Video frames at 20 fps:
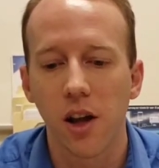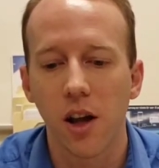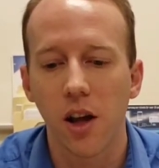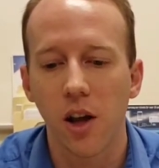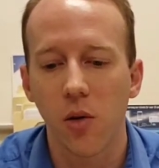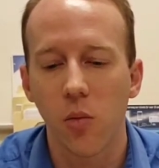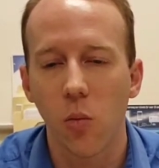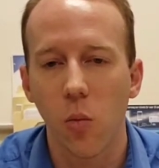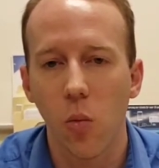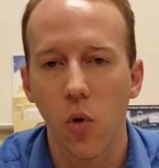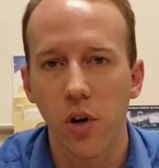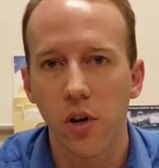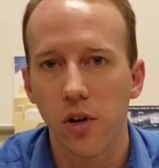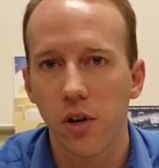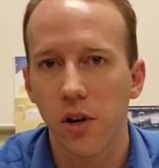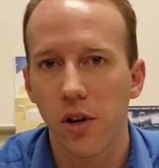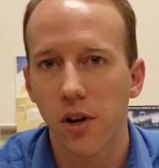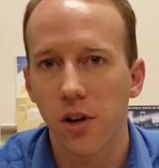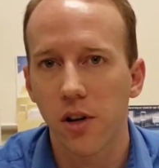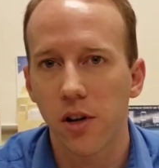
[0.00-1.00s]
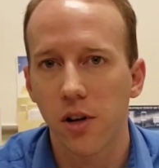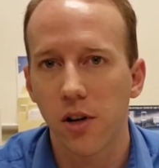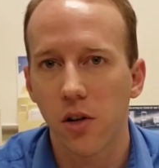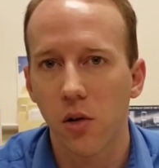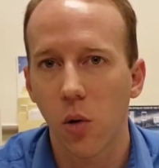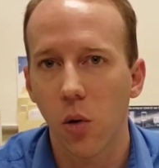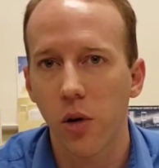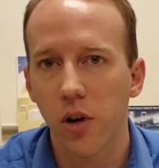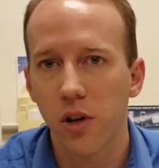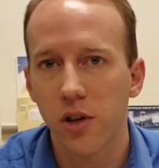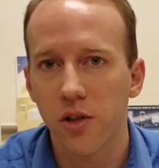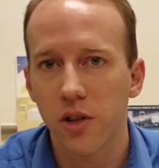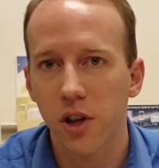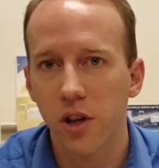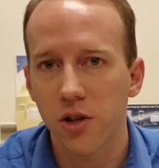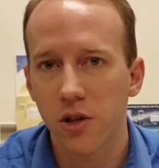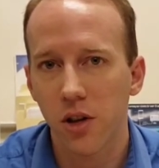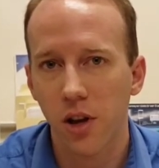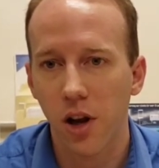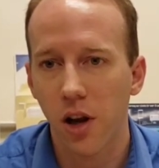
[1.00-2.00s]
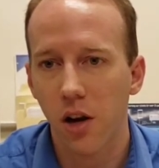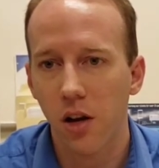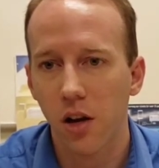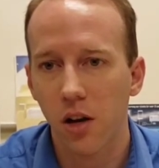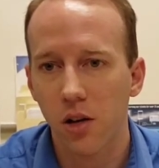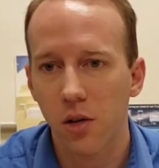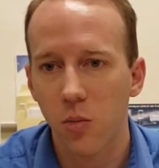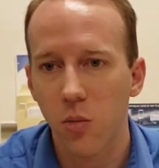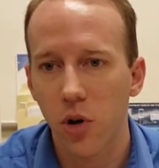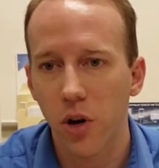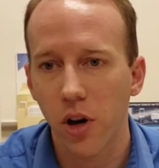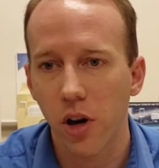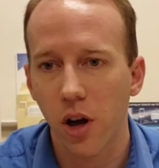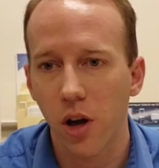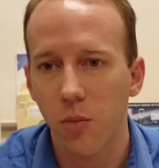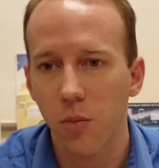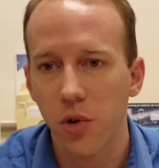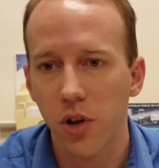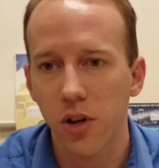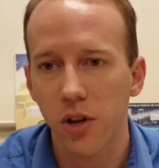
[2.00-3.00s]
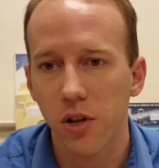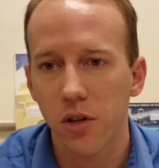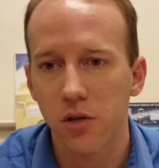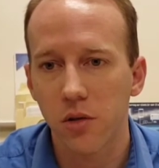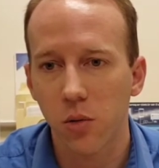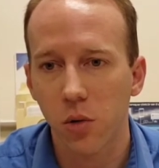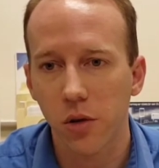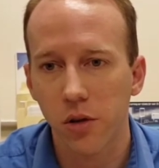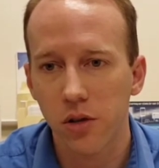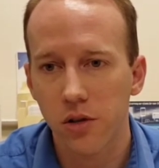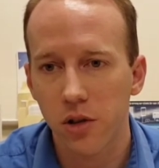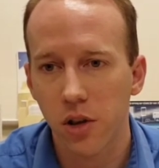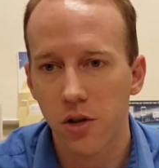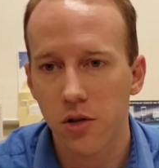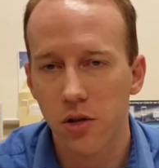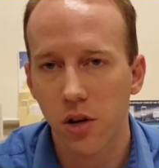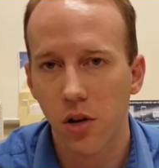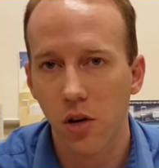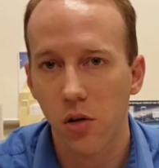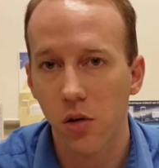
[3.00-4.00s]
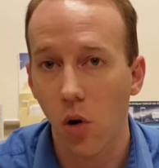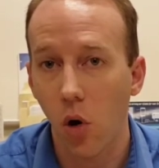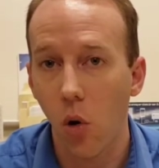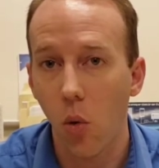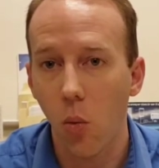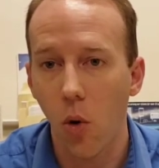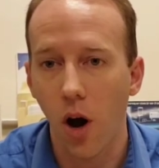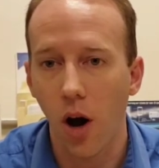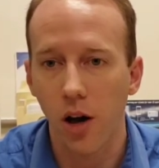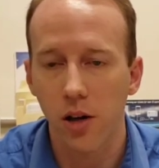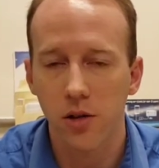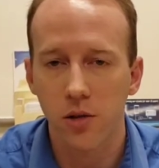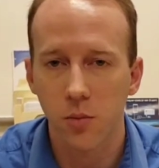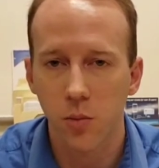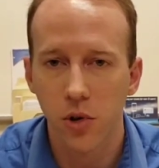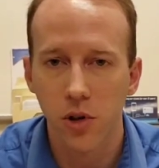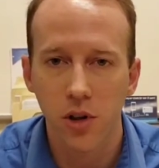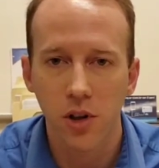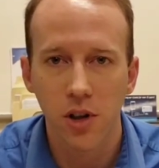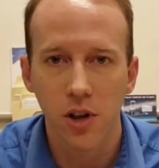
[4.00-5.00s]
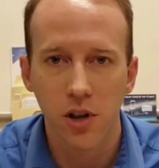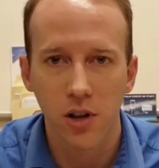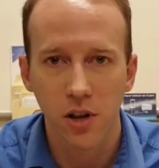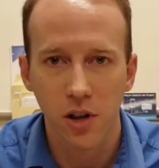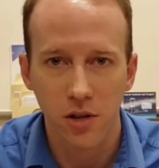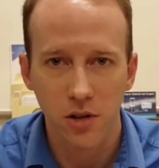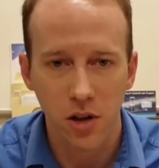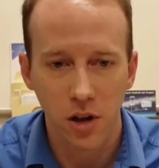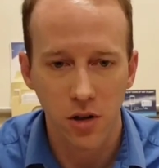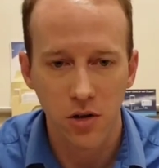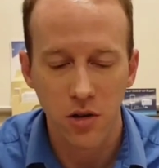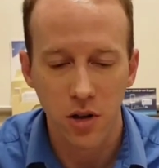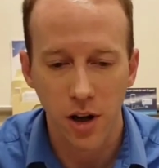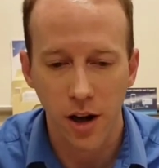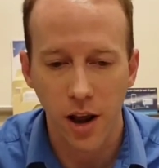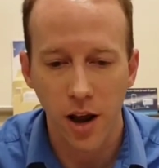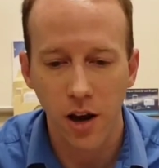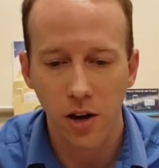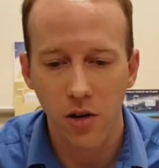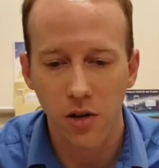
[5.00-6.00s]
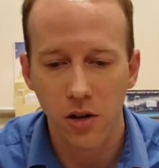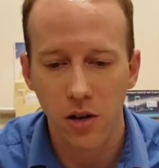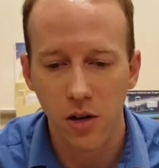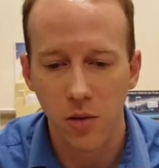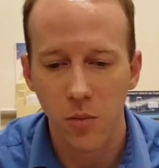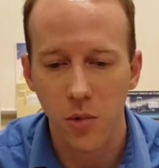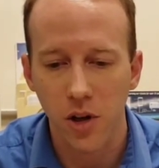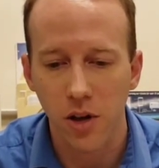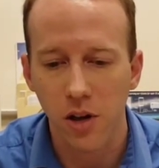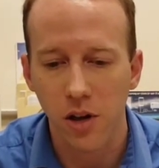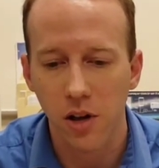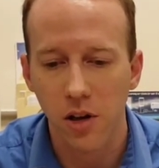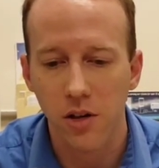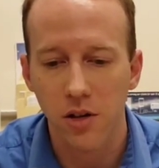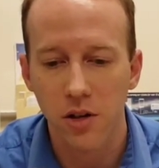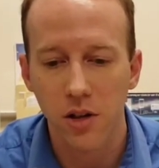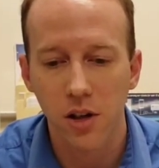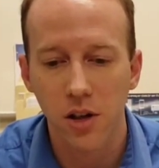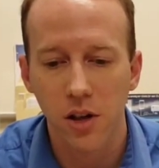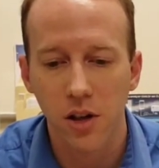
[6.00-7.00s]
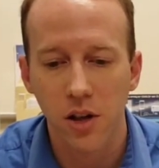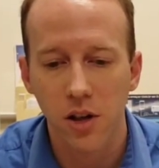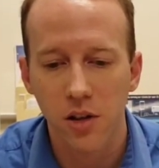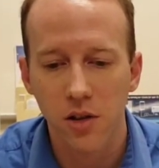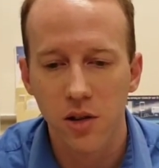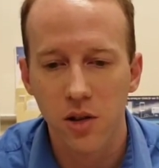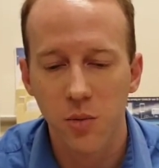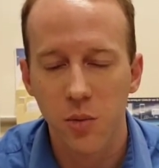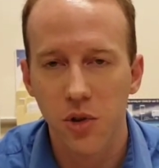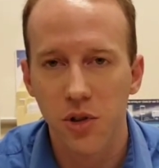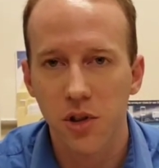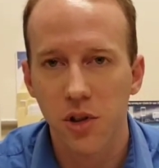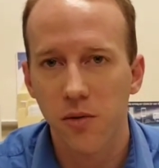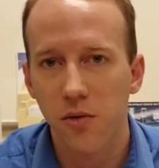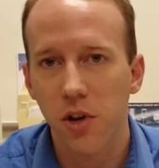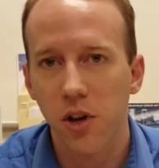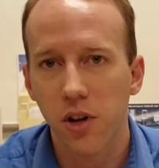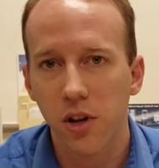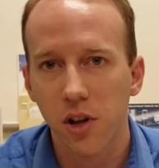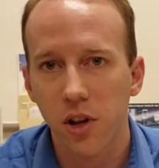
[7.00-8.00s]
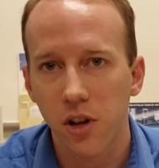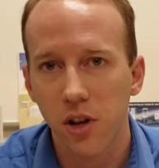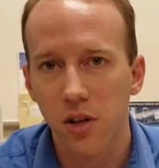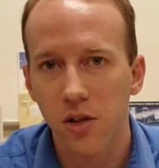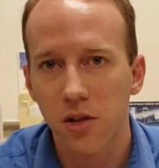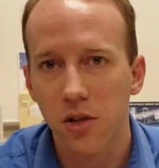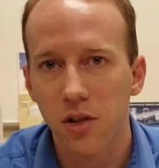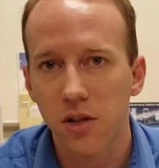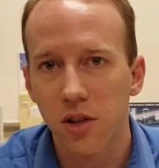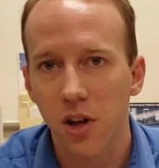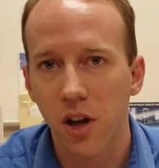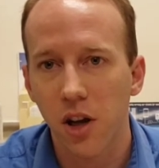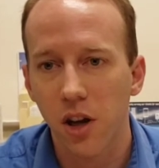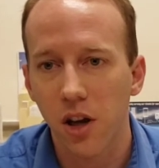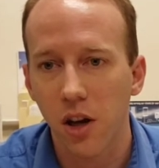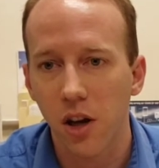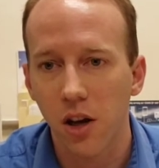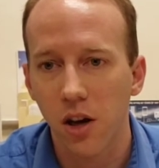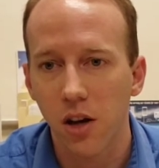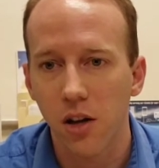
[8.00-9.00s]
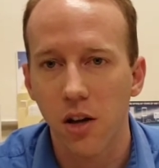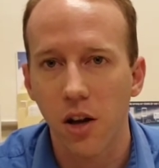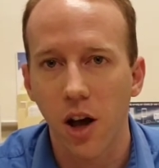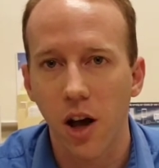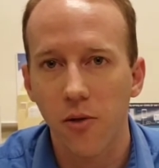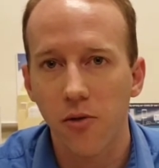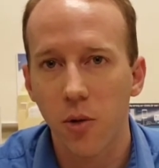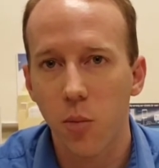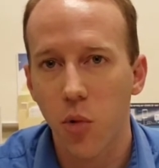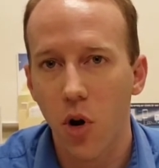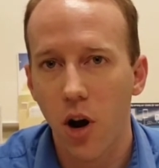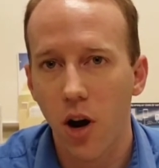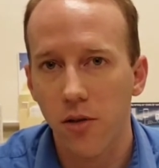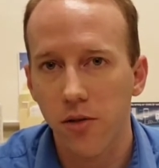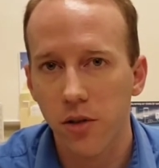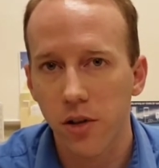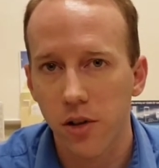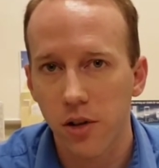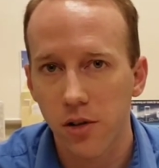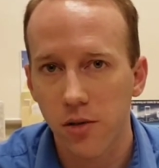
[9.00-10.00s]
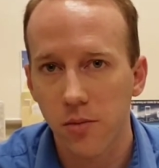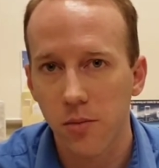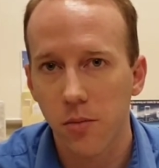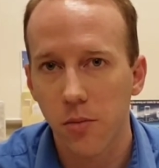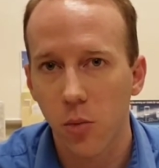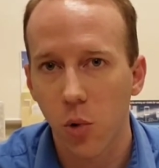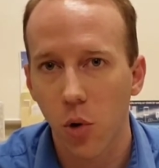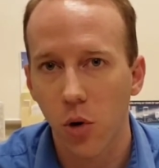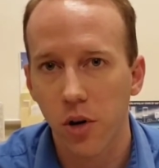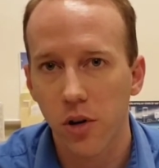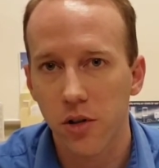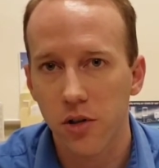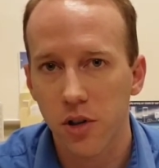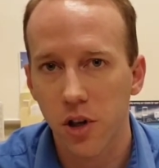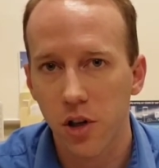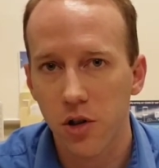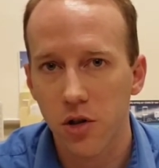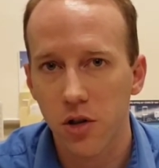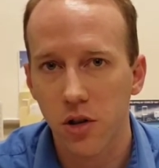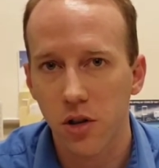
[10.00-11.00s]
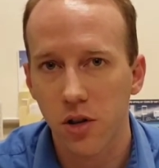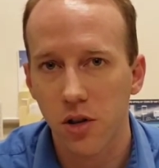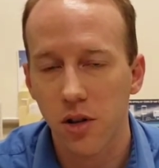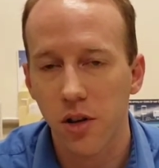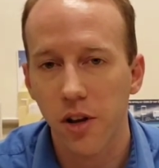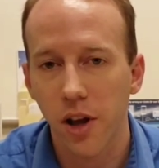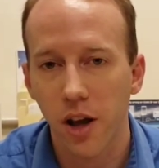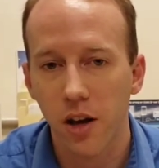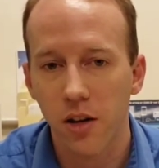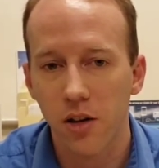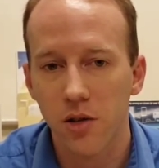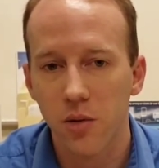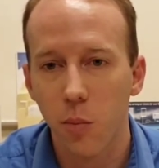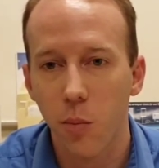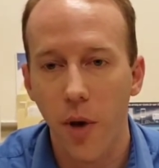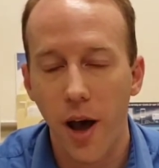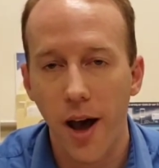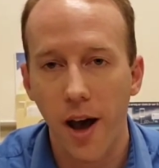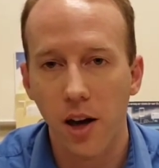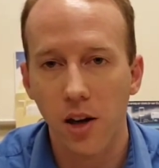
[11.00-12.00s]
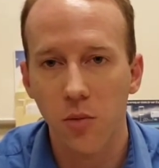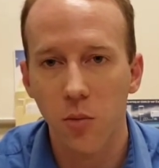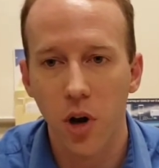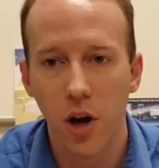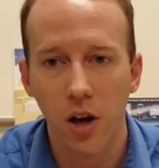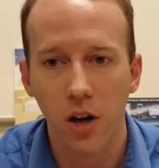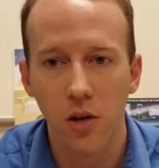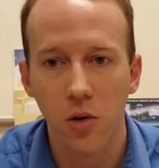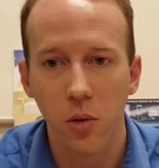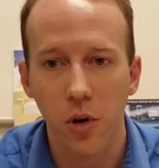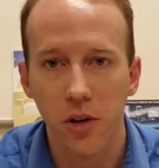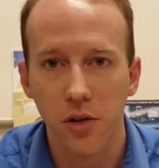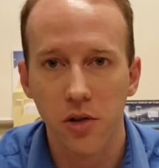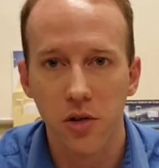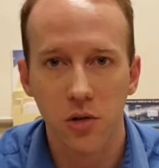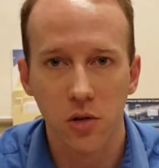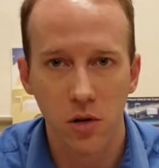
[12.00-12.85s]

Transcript: And one organization that I like to bring up is an organization called OWASP. That's actually an acronym, and specifically this is a not-for-profit organization that is backed by US